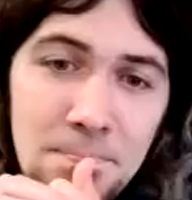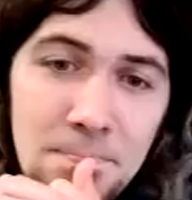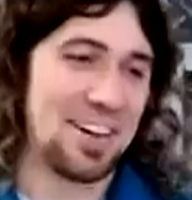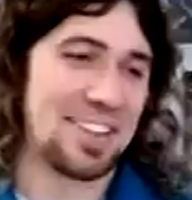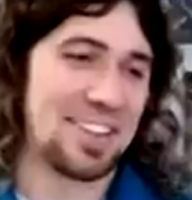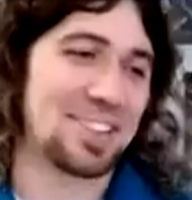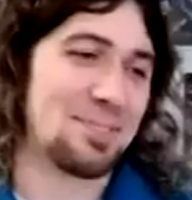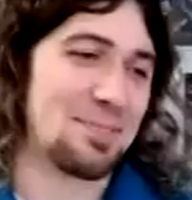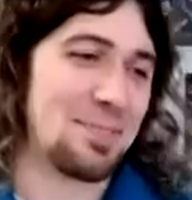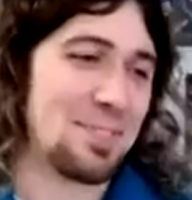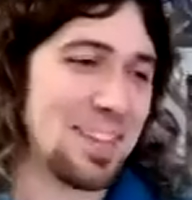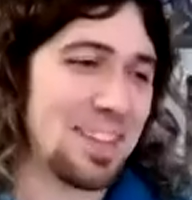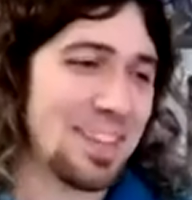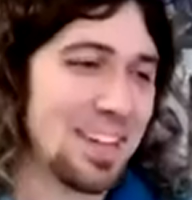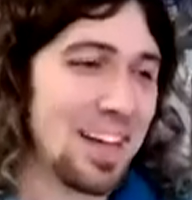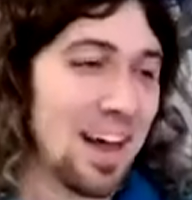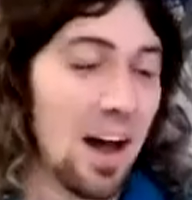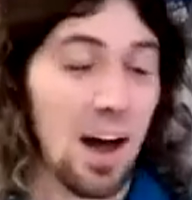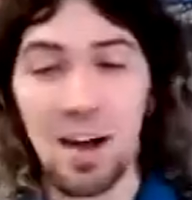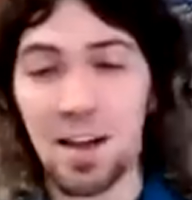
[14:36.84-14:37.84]
Awesome.
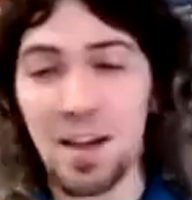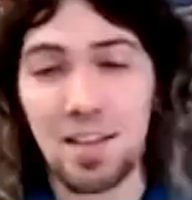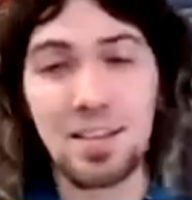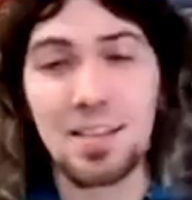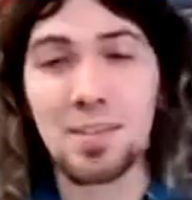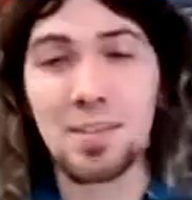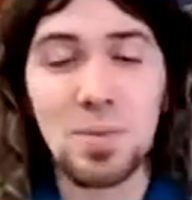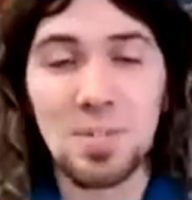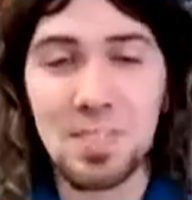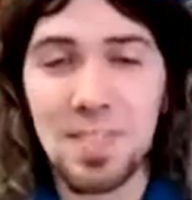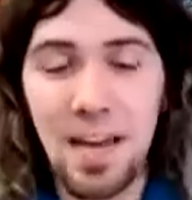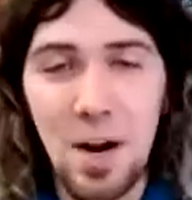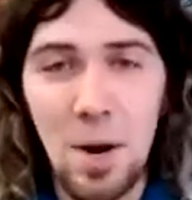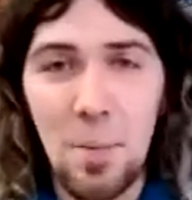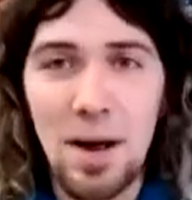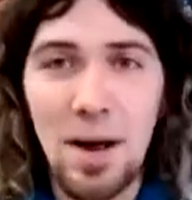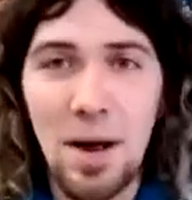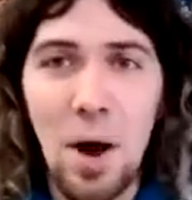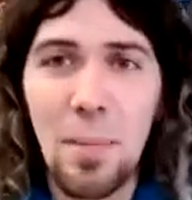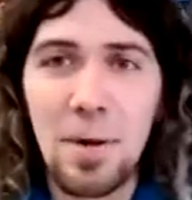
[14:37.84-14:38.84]
This one's not
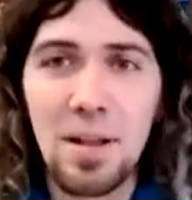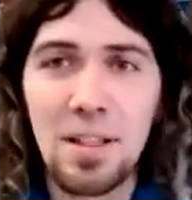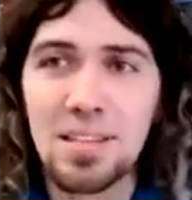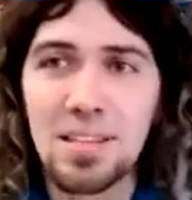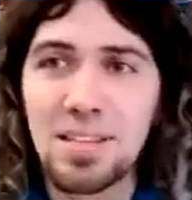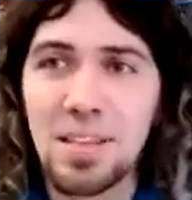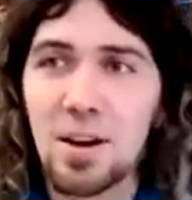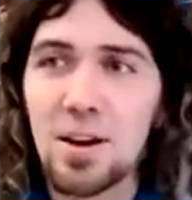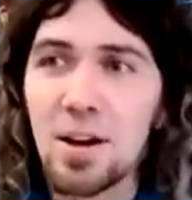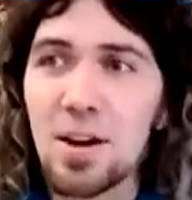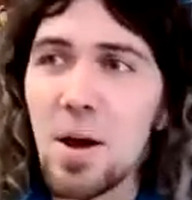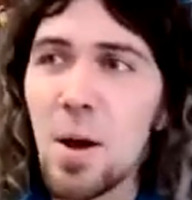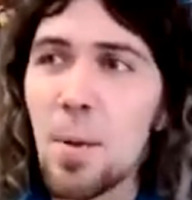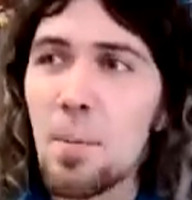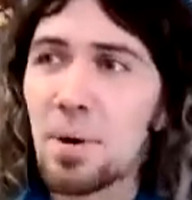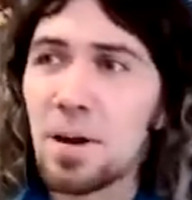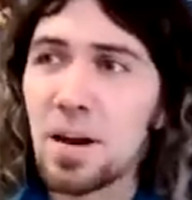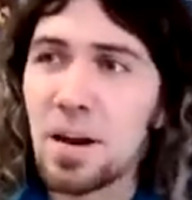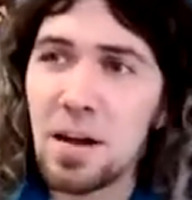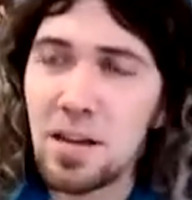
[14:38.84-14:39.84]
on my list there,
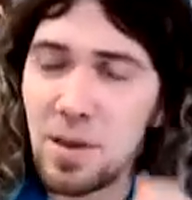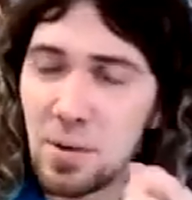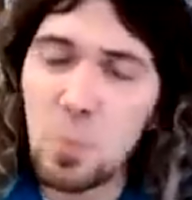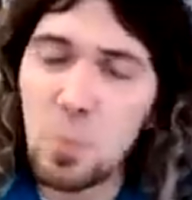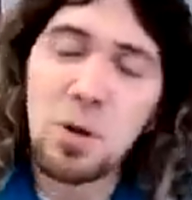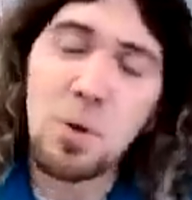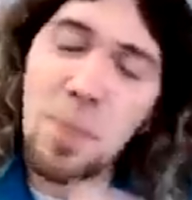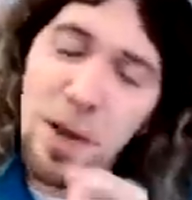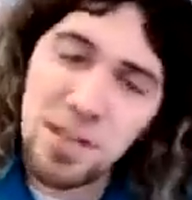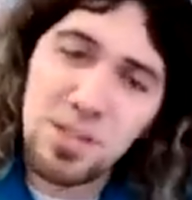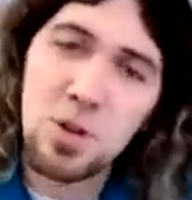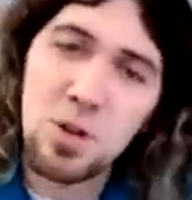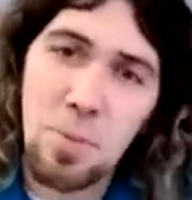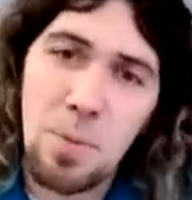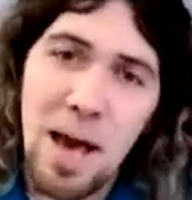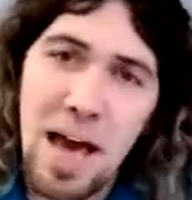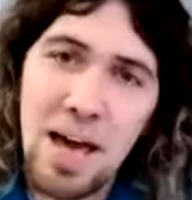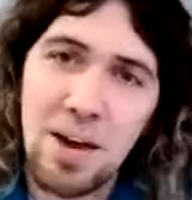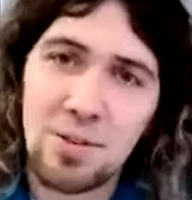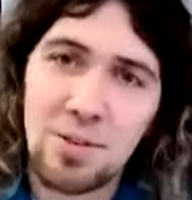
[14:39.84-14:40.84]
but when you mention your
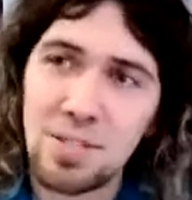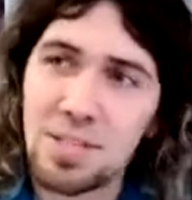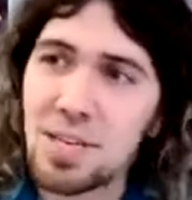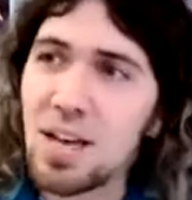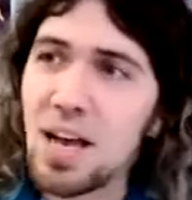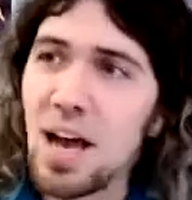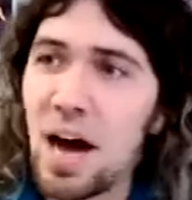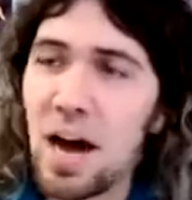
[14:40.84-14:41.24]
paddles,